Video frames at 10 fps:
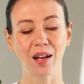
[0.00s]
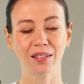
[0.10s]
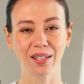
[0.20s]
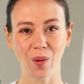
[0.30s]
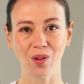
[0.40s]
on
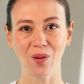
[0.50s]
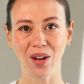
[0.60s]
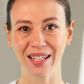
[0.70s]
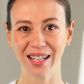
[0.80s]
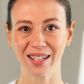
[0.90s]

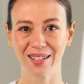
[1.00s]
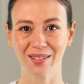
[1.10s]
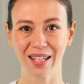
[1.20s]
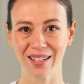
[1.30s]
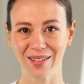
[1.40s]
subsequent
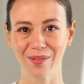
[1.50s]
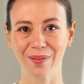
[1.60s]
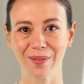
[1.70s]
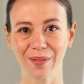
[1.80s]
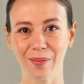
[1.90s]
installations.